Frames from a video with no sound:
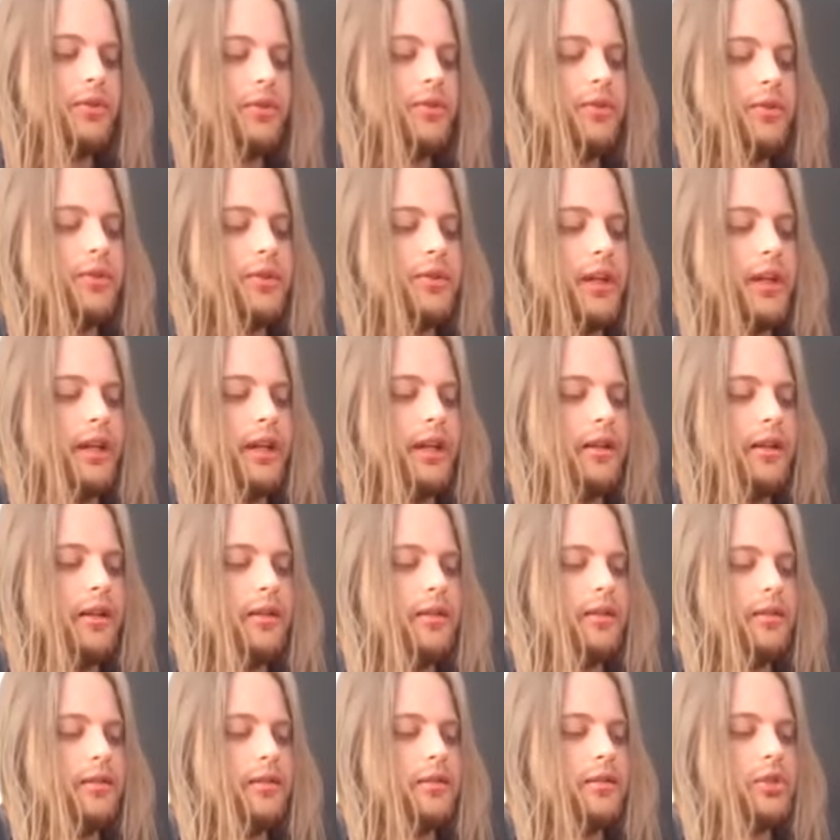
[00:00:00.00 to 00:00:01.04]
used
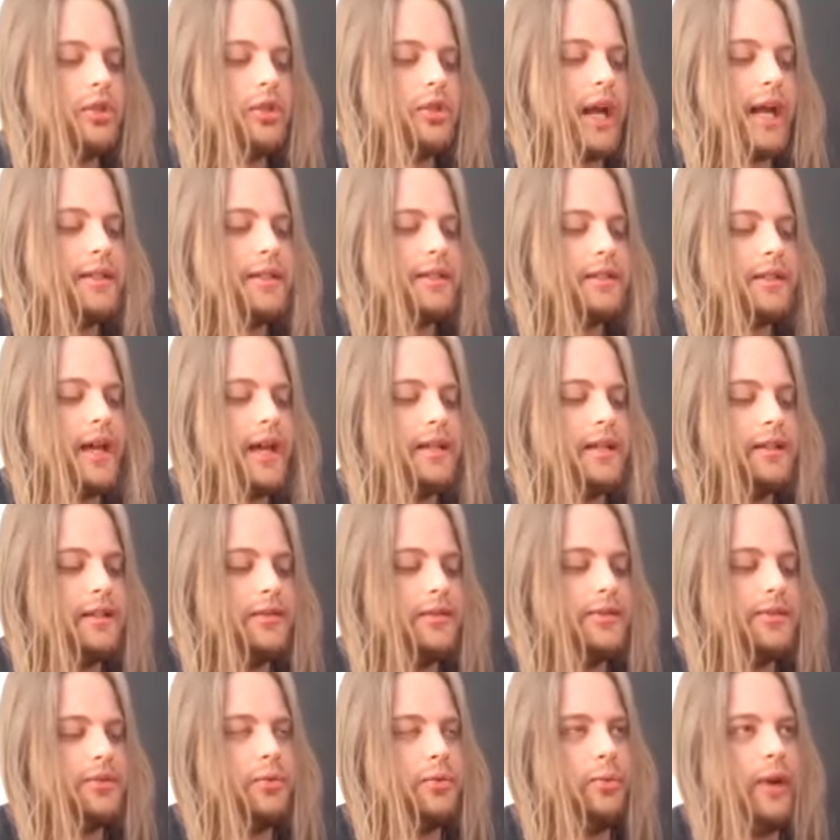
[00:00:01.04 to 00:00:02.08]
in jazz
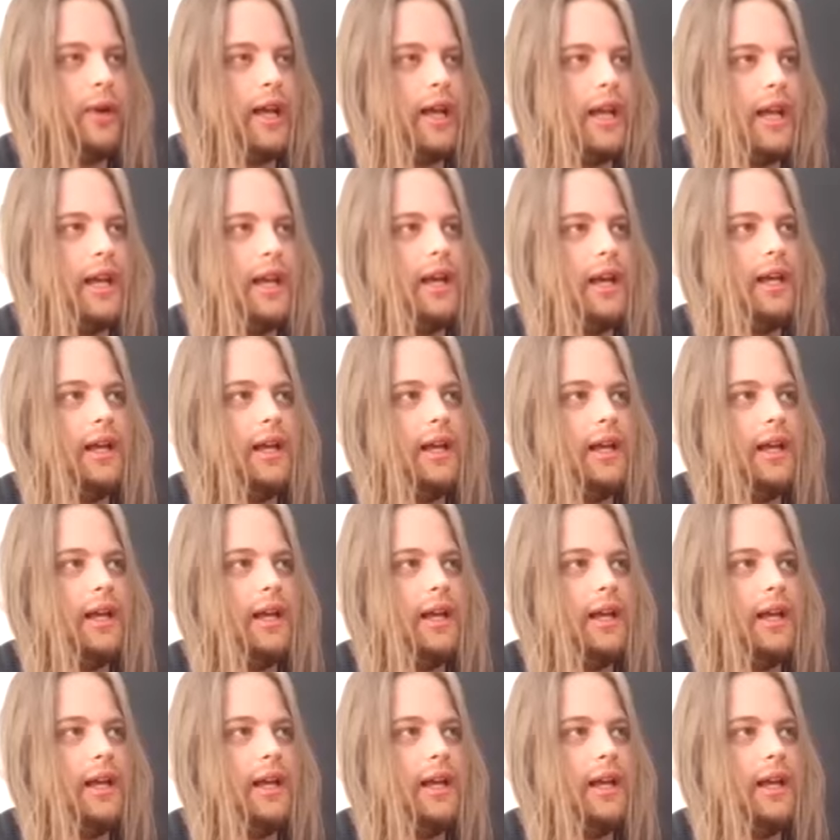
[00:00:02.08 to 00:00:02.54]
standards where